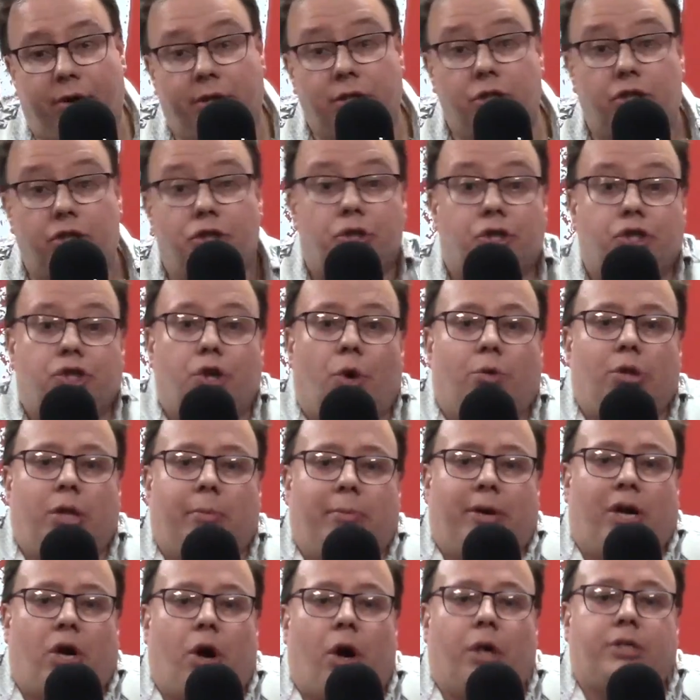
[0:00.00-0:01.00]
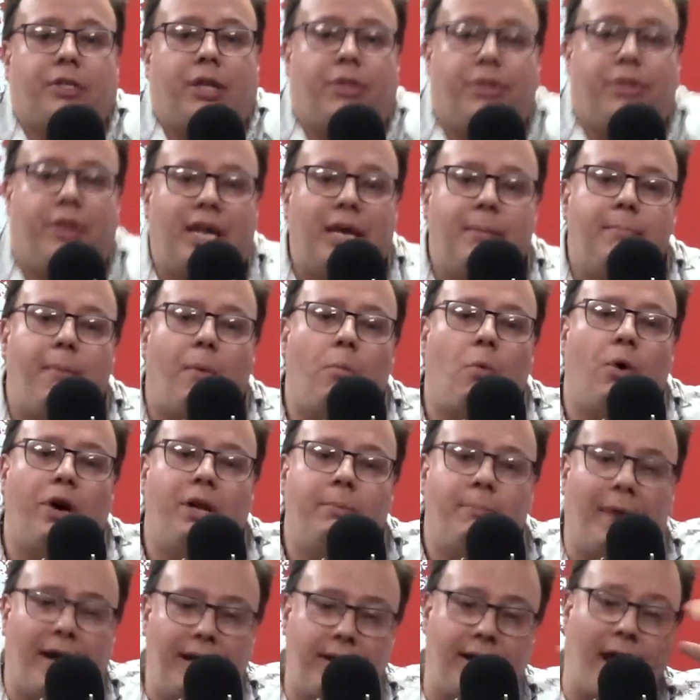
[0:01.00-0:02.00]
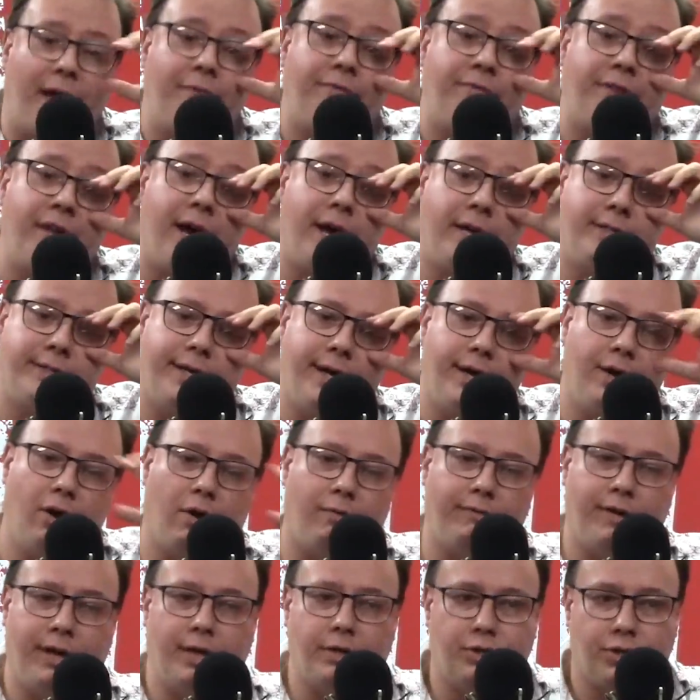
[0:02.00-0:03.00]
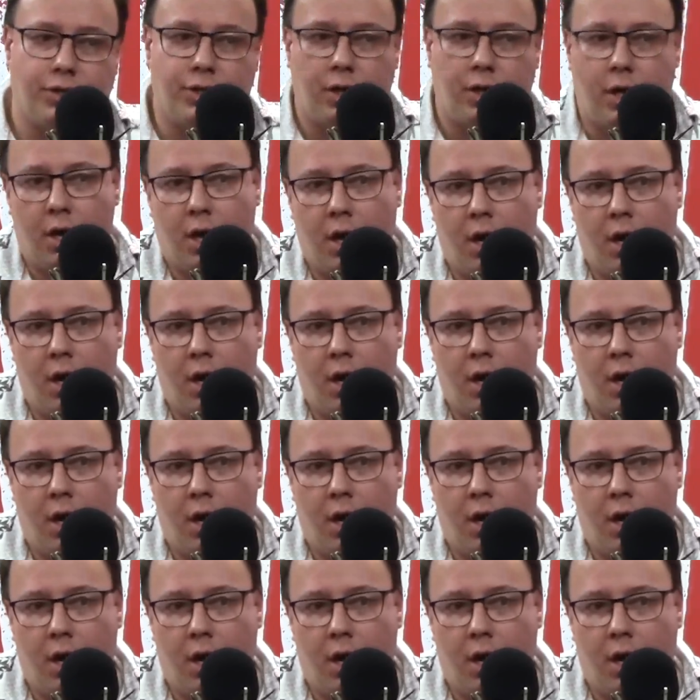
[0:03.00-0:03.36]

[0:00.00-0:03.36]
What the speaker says: is just solely because I think what he might have the idea of is